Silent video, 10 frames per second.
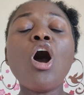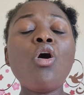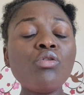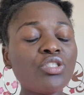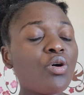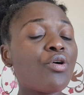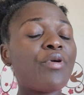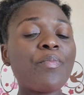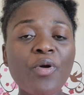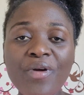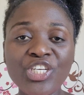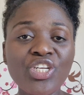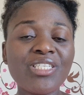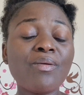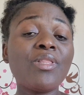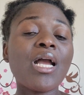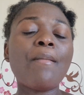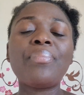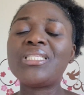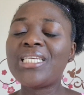Also, career progression is something
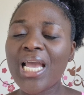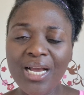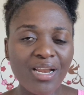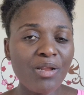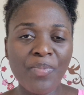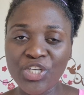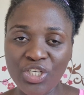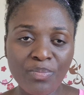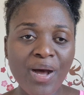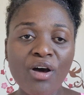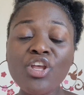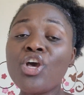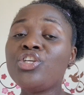I'm particularly passionate about.